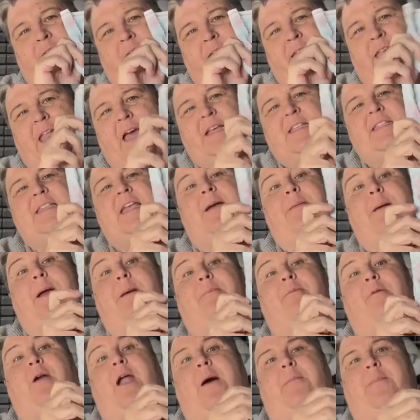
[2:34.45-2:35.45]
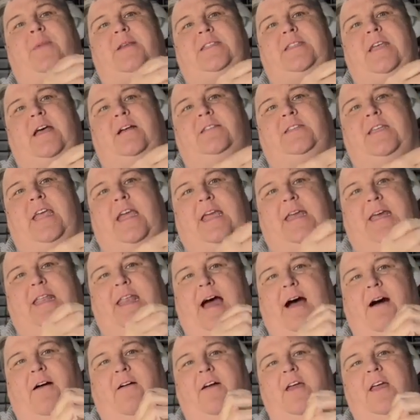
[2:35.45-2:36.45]
next time I promise I'll take it
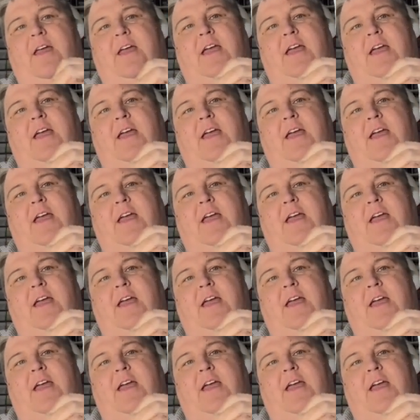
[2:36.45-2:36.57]
out